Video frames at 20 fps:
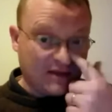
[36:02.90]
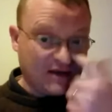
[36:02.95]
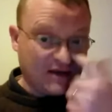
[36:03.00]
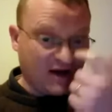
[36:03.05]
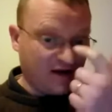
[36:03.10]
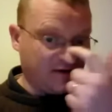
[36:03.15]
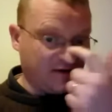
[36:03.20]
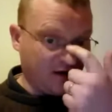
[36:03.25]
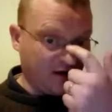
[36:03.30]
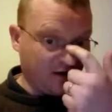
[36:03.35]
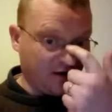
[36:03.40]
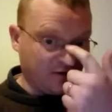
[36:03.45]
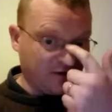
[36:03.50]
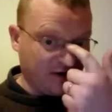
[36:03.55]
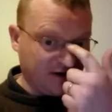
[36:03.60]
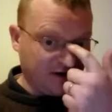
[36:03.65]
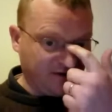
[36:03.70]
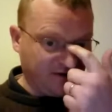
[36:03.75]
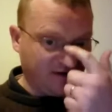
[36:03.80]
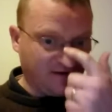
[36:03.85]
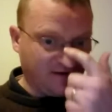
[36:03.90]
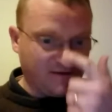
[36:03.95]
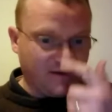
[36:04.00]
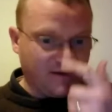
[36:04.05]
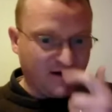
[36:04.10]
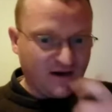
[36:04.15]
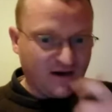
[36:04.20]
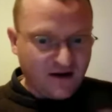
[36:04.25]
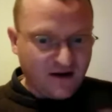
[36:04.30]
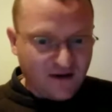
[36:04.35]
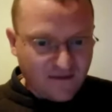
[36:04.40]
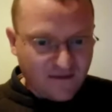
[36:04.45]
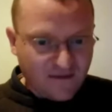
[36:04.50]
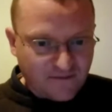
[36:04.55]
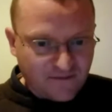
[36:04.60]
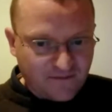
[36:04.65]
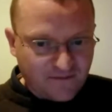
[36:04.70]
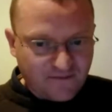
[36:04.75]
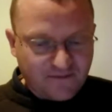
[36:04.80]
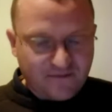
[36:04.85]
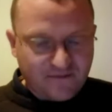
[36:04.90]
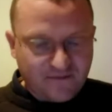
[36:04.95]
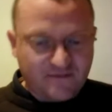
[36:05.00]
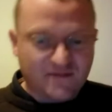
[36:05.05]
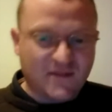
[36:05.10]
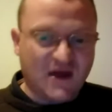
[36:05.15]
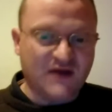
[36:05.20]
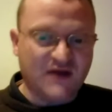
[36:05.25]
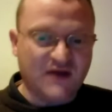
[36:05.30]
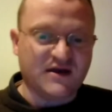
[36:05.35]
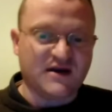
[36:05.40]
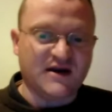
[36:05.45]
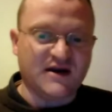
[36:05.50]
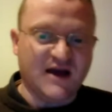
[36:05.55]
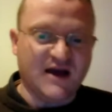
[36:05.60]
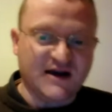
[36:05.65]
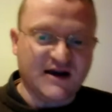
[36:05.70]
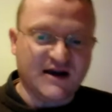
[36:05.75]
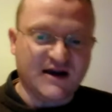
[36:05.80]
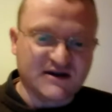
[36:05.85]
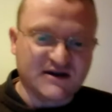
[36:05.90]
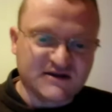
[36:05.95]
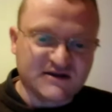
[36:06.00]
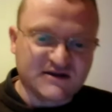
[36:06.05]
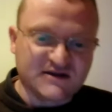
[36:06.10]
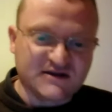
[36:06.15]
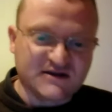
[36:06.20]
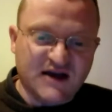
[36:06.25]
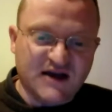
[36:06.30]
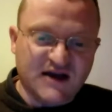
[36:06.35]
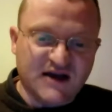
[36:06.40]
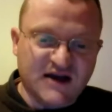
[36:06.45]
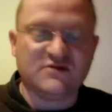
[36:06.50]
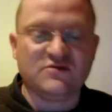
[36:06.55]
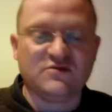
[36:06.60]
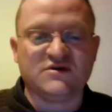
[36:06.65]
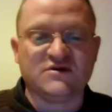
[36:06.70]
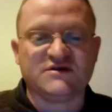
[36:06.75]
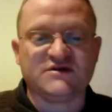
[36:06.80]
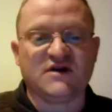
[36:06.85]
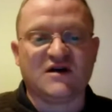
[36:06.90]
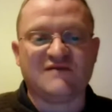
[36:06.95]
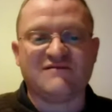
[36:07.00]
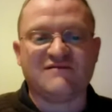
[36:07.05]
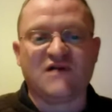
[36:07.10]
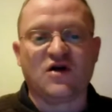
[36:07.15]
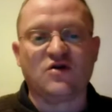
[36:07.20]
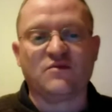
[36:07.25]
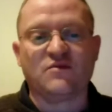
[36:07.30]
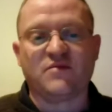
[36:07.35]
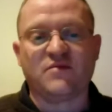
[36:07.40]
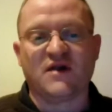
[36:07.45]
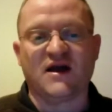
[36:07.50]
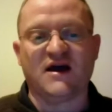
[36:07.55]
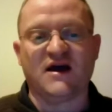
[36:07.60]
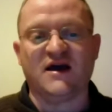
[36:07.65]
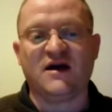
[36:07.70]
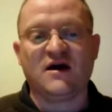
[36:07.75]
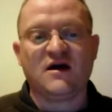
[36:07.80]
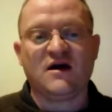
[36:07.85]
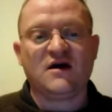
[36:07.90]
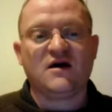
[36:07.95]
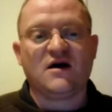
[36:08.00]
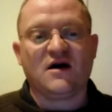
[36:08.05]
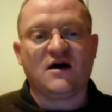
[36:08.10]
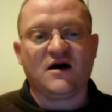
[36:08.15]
I noticed. And the next stage was a role play.